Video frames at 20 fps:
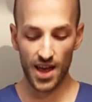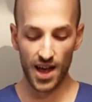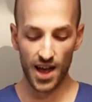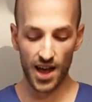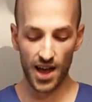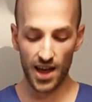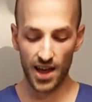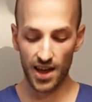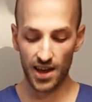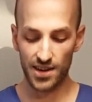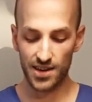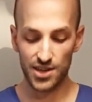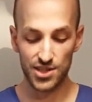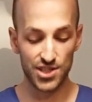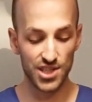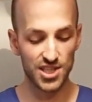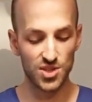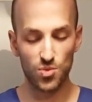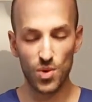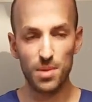There's
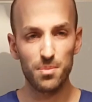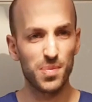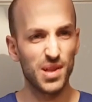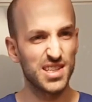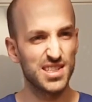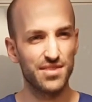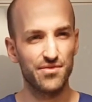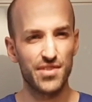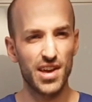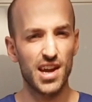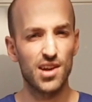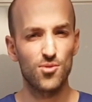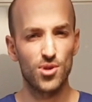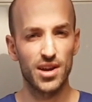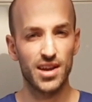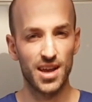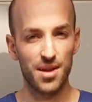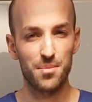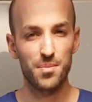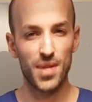just one place in Vienna where I
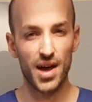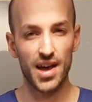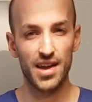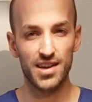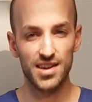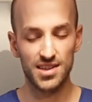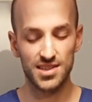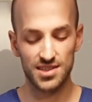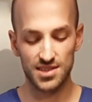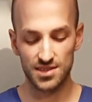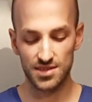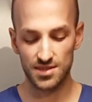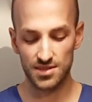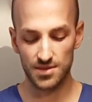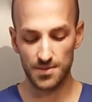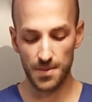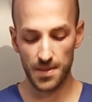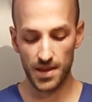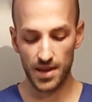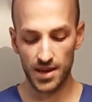can buy this.
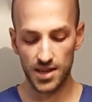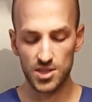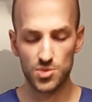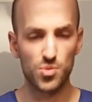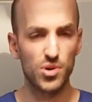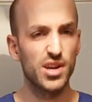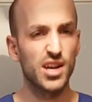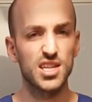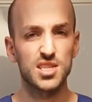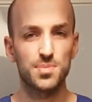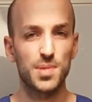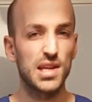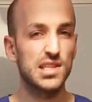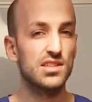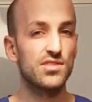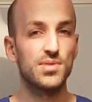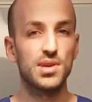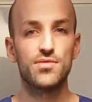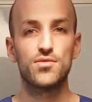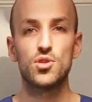It's pretty
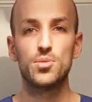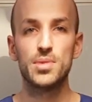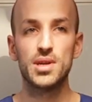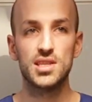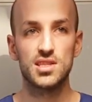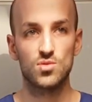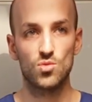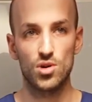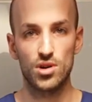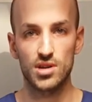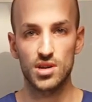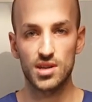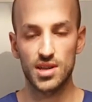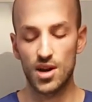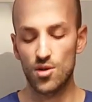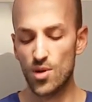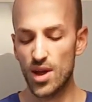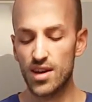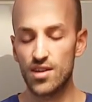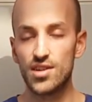expensive, but for me it's worth it. I'd
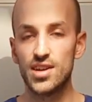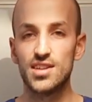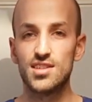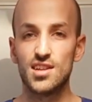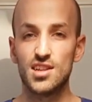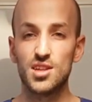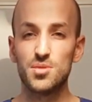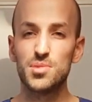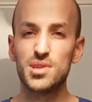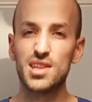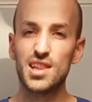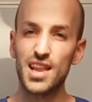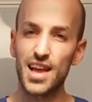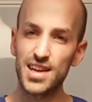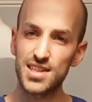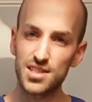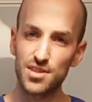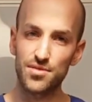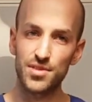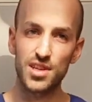rather eat a little bit
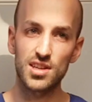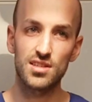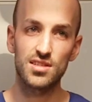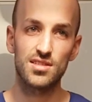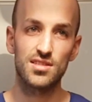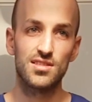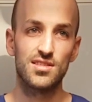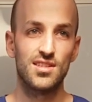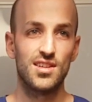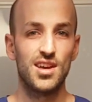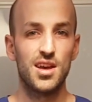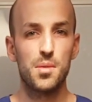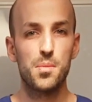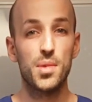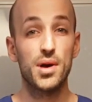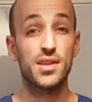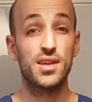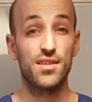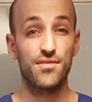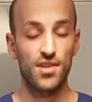less of it,
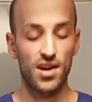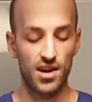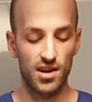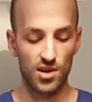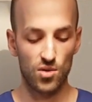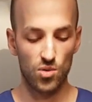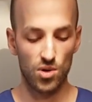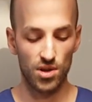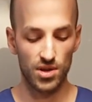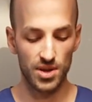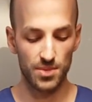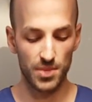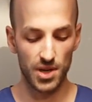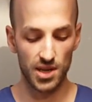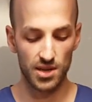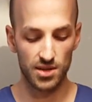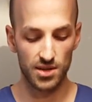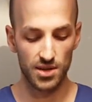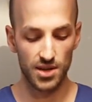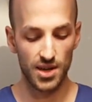but have higher quality
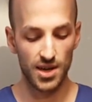meat.